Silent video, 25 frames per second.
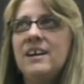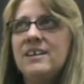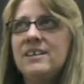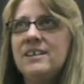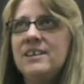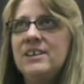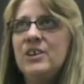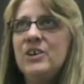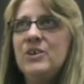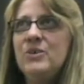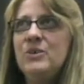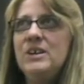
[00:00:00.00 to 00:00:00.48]

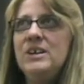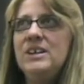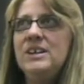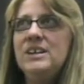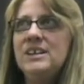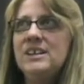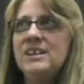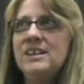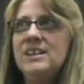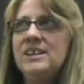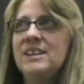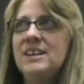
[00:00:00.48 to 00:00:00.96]
You know what?
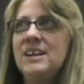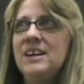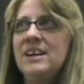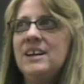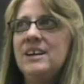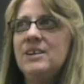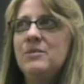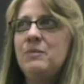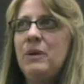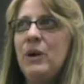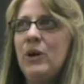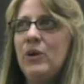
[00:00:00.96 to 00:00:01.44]

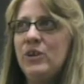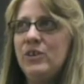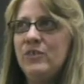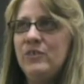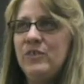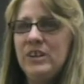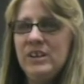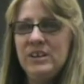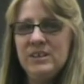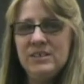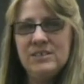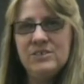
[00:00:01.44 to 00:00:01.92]
Part
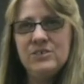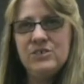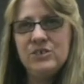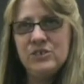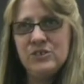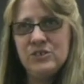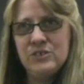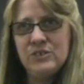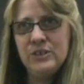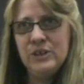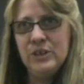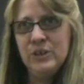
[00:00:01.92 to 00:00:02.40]
of it is
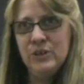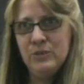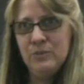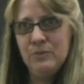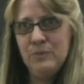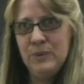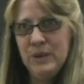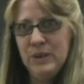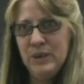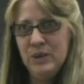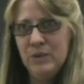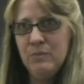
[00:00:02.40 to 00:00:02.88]
just
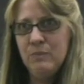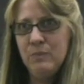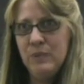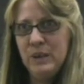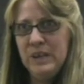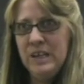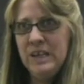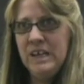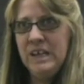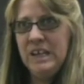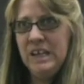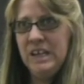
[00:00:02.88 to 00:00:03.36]

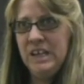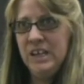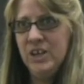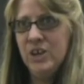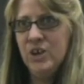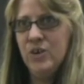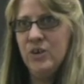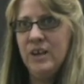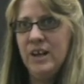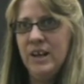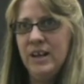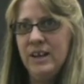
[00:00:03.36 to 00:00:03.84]
being
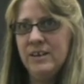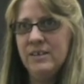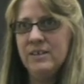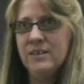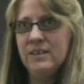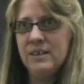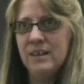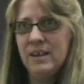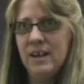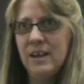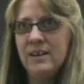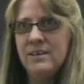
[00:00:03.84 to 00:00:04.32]
here
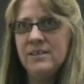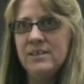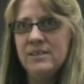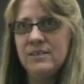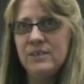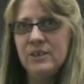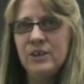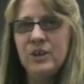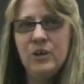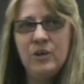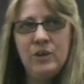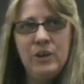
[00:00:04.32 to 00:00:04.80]

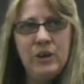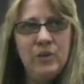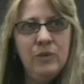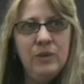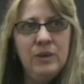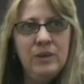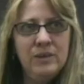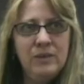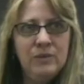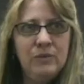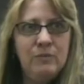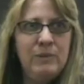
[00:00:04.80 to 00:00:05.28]
and
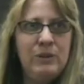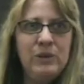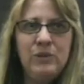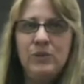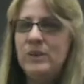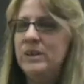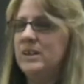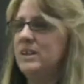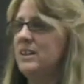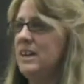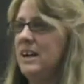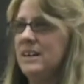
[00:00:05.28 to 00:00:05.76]
hearing
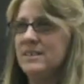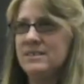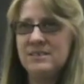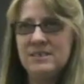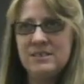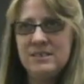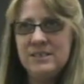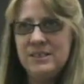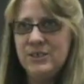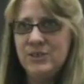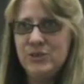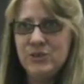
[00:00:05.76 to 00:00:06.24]
between
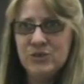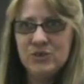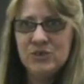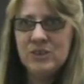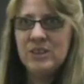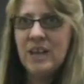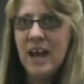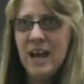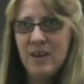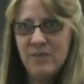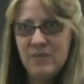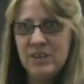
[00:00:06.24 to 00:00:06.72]
classes teachers
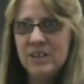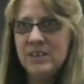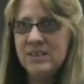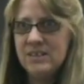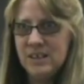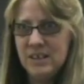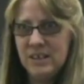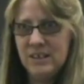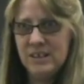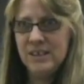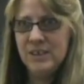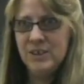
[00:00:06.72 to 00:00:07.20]
laughing and
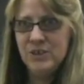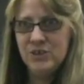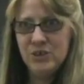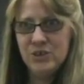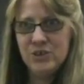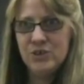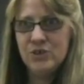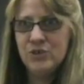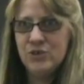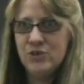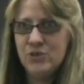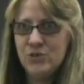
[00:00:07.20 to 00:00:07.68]
telling each
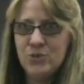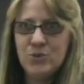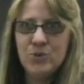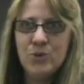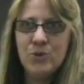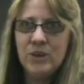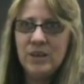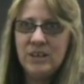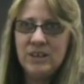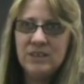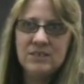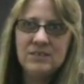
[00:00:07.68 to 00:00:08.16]
other
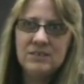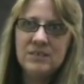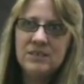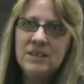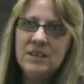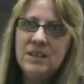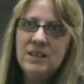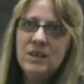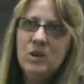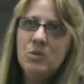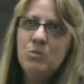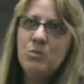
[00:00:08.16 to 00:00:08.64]
stories
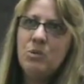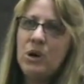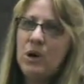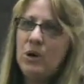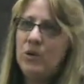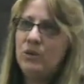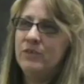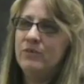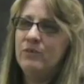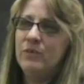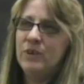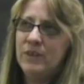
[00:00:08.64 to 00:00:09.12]
and
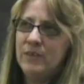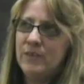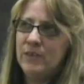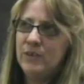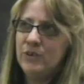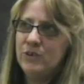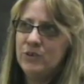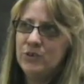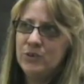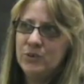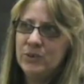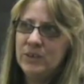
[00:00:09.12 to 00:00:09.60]
proud of what
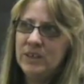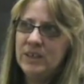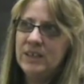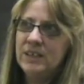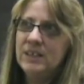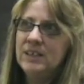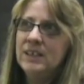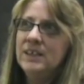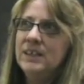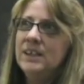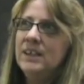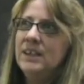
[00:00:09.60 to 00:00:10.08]
they're
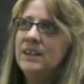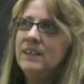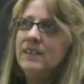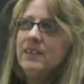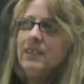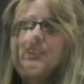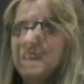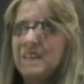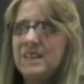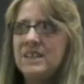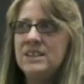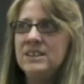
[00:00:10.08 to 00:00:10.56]
doing,
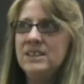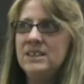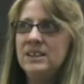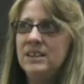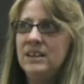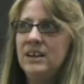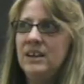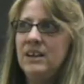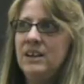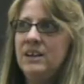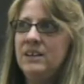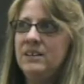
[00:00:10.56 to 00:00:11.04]
and
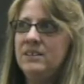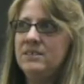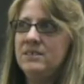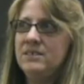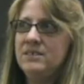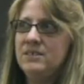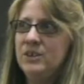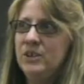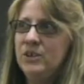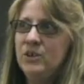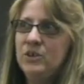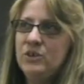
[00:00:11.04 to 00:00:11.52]

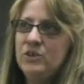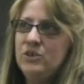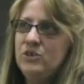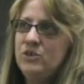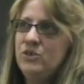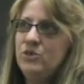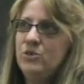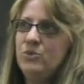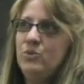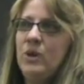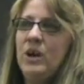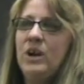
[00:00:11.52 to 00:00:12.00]
it's there's
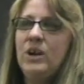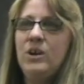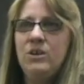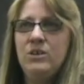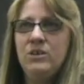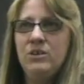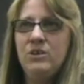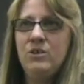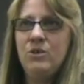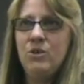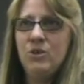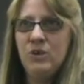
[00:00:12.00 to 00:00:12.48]
a direct
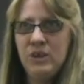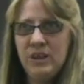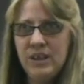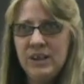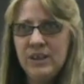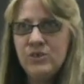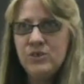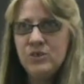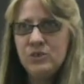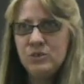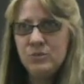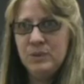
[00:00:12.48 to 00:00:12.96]

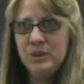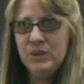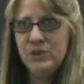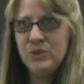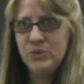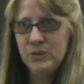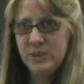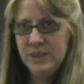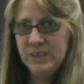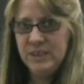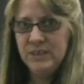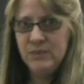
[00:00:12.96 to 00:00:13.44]
correlation
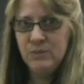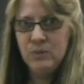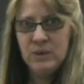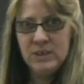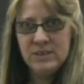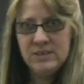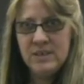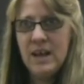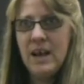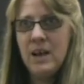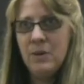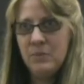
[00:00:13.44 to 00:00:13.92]
between
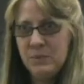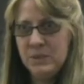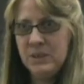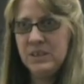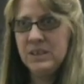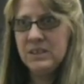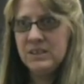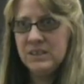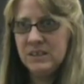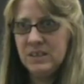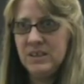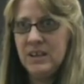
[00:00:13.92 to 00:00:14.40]
what's
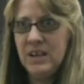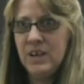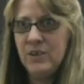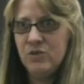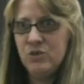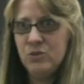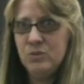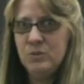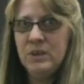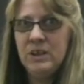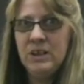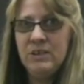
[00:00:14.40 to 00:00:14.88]
happening in the
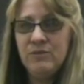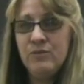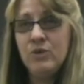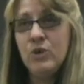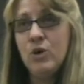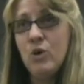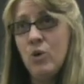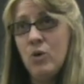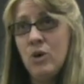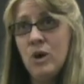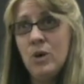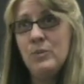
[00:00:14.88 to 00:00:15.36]
classroom and if
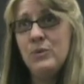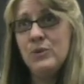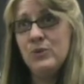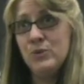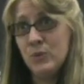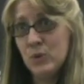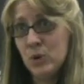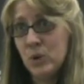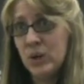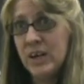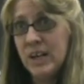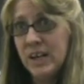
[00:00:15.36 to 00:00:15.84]
the co-op
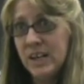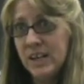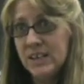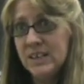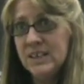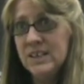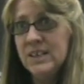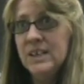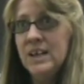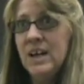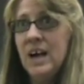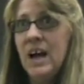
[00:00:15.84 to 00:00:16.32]
is working.
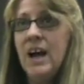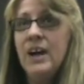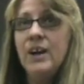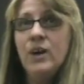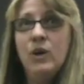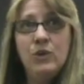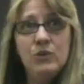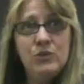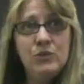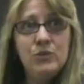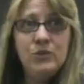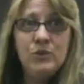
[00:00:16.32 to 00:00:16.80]
I
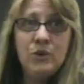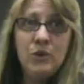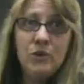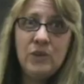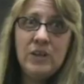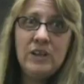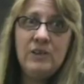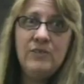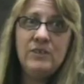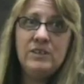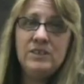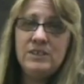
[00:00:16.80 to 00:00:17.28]
also know
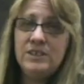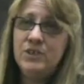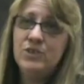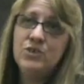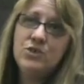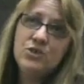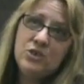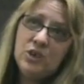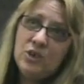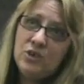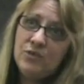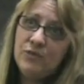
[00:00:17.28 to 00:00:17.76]
that if a
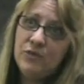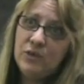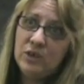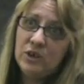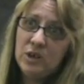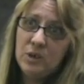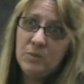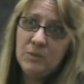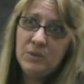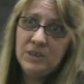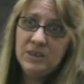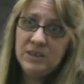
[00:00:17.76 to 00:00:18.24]
teacher's out for a
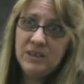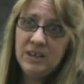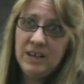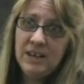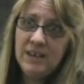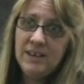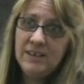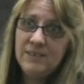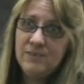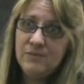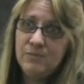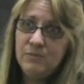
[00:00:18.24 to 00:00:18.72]
couple of
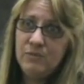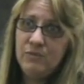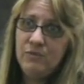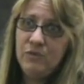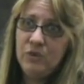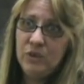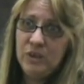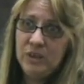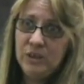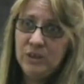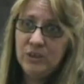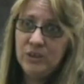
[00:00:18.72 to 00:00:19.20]
days
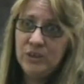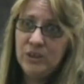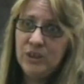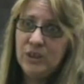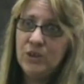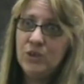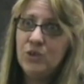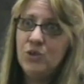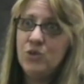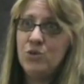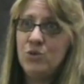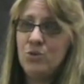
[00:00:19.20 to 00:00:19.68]
for
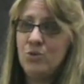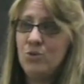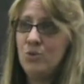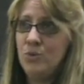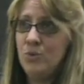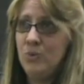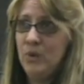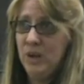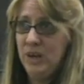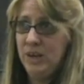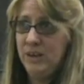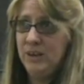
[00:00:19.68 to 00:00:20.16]
illness
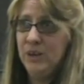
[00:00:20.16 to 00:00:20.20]
or